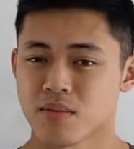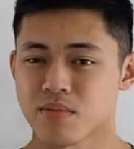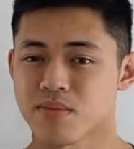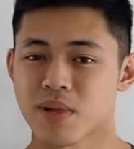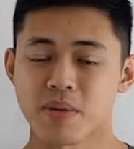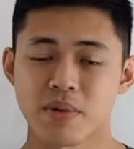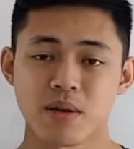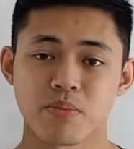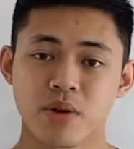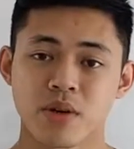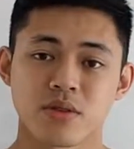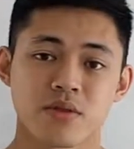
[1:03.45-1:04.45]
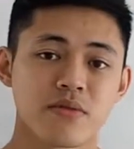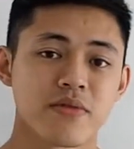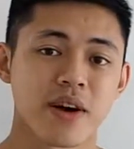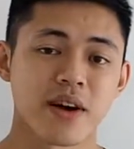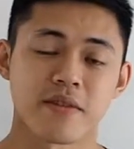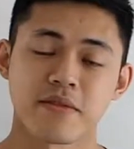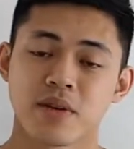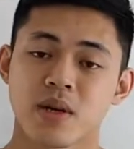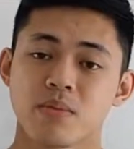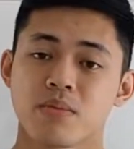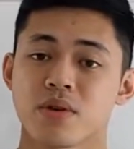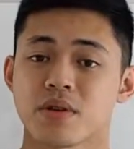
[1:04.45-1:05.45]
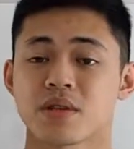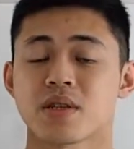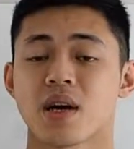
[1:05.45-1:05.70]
maybe a 0.25 points